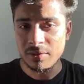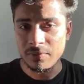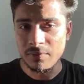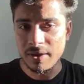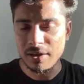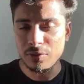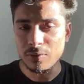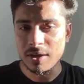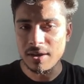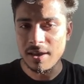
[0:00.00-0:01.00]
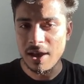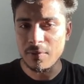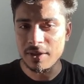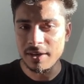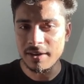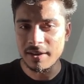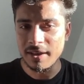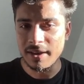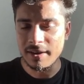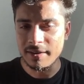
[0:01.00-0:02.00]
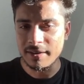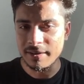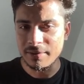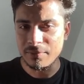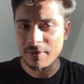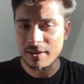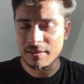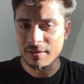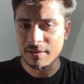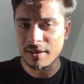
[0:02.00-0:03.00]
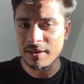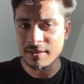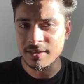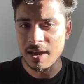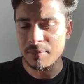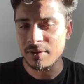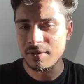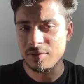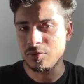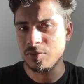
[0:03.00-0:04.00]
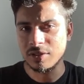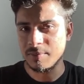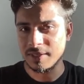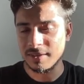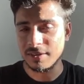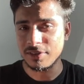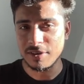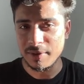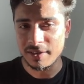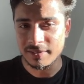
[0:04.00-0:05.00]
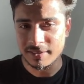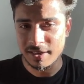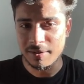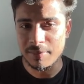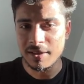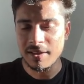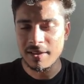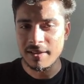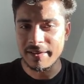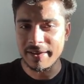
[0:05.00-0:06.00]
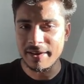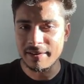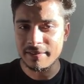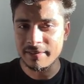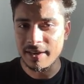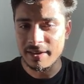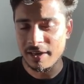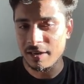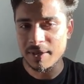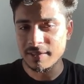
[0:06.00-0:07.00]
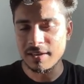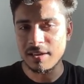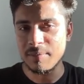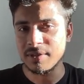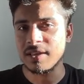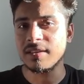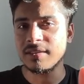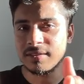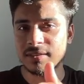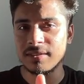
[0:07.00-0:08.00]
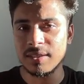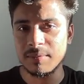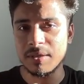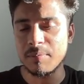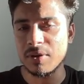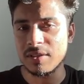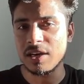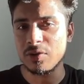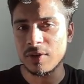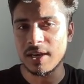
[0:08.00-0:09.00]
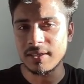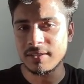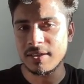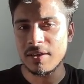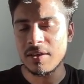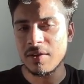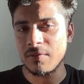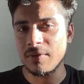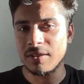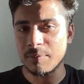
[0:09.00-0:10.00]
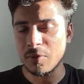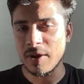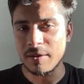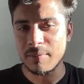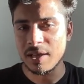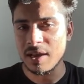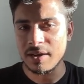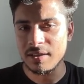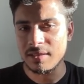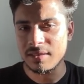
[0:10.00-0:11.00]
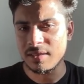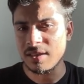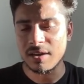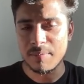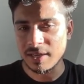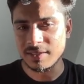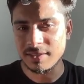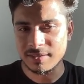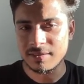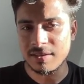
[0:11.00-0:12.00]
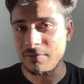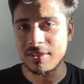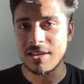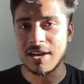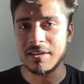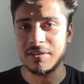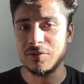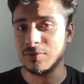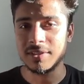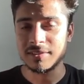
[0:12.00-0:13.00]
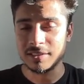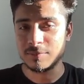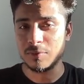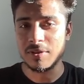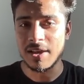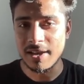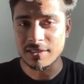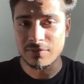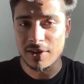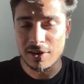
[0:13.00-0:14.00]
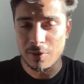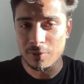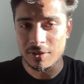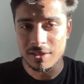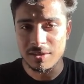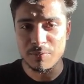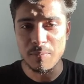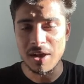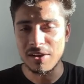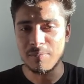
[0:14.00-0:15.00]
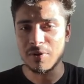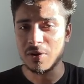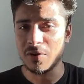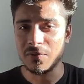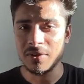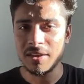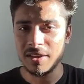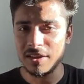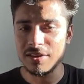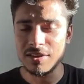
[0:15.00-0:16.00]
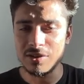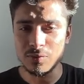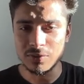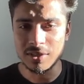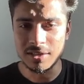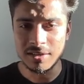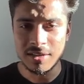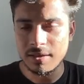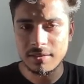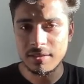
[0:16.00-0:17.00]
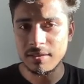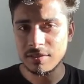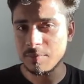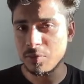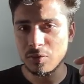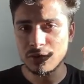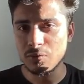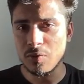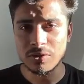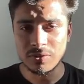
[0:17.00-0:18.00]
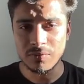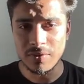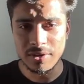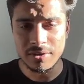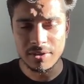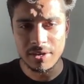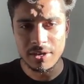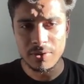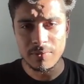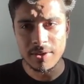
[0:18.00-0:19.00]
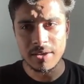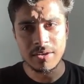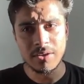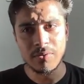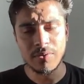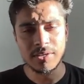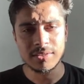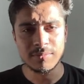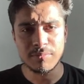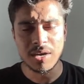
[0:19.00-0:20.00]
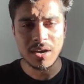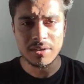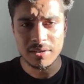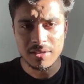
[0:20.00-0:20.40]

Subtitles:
where you can have a hit, and when the hit has happened, you just basically terminate the script. And that hit basically means, yeah, this is the number that you guessed with the provided mail ID that matches, and with that you successfully has find out the mobile number of any user. I think this approach was very creative and very smart.